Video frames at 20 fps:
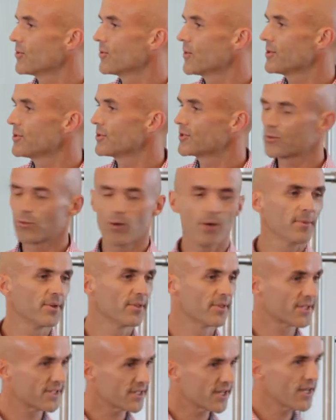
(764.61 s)
when you swim
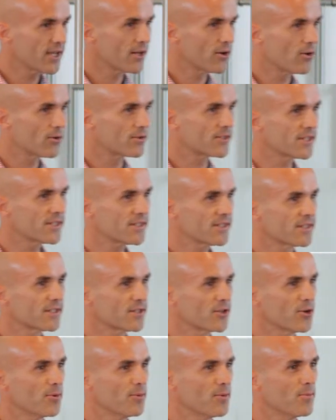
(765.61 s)
in the sea a long
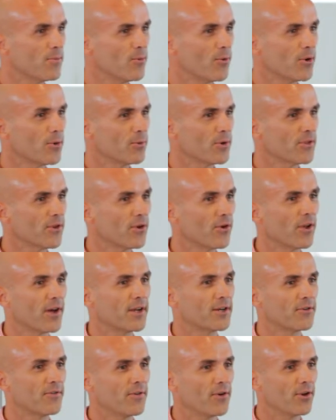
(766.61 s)
distance in open water with no
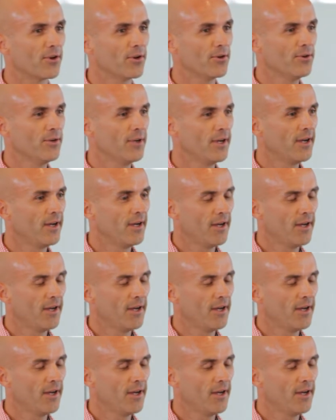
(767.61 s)
line to follow,